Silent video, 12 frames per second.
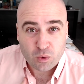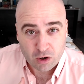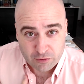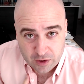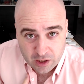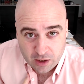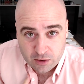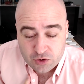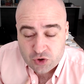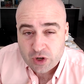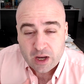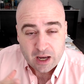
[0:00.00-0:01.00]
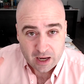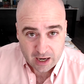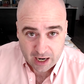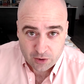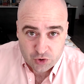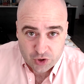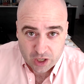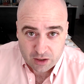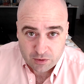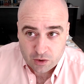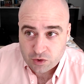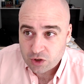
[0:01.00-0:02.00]
our videos outside of
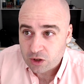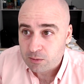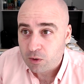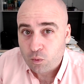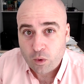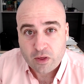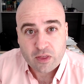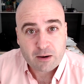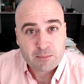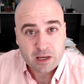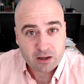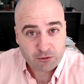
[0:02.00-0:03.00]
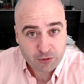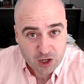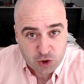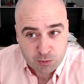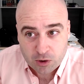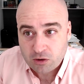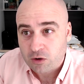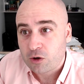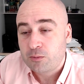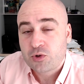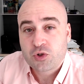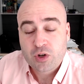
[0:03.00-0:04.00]
YouTube, whether that be in Facebook
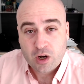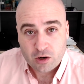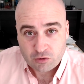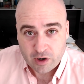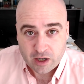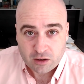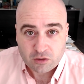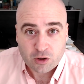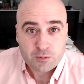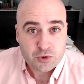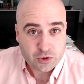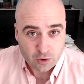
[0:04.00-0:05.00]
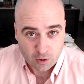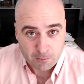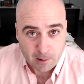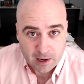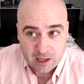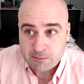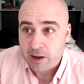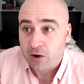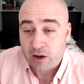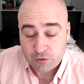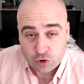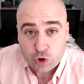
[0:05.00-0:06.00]
groups, Reddit groups, or by email.
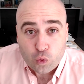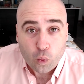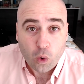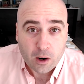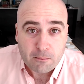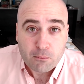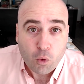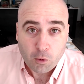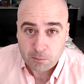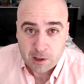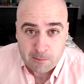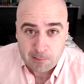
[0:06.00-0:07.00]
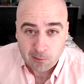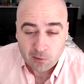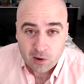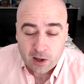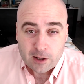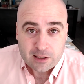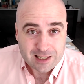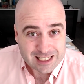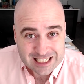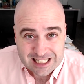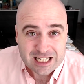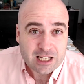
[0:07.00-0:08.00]
If you want more people to
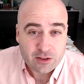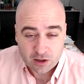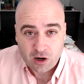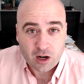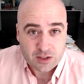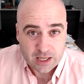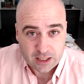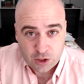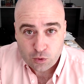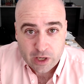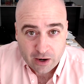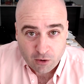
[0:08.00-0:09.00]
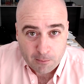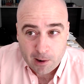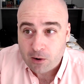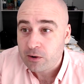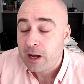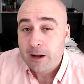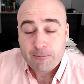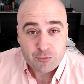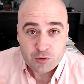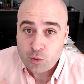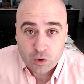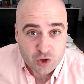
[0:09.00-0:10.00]
see the content you care about,
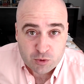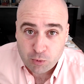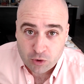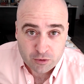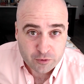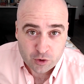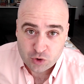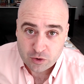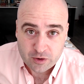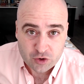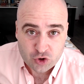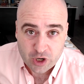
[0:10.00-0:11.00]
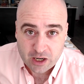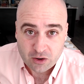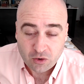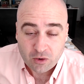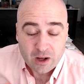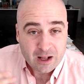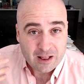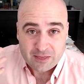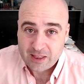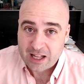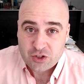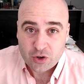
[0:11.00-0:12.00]
if you want to support the future of this channel,
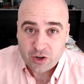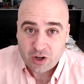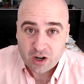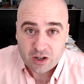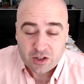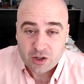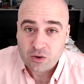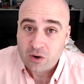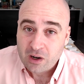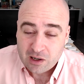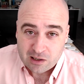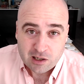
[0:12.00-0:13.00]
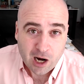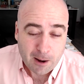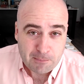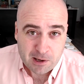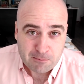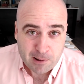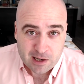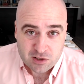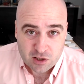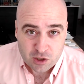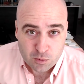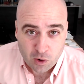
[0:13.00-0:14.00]
that's all you got to do. Copy and paste
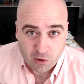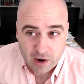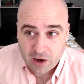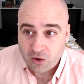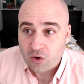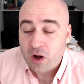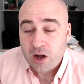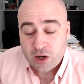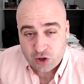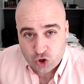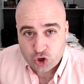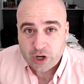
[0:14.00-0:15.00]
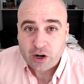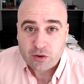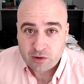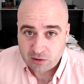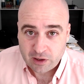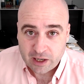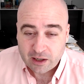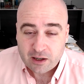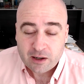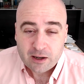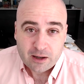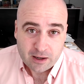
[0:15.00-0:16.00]
the URL, share the link
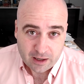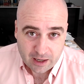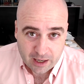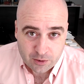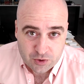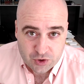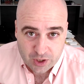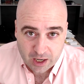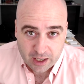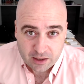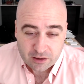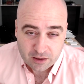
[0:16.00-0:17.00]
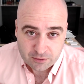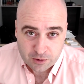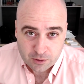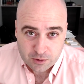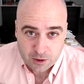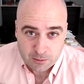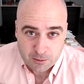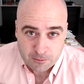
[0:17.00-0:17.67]
outside of YouTube.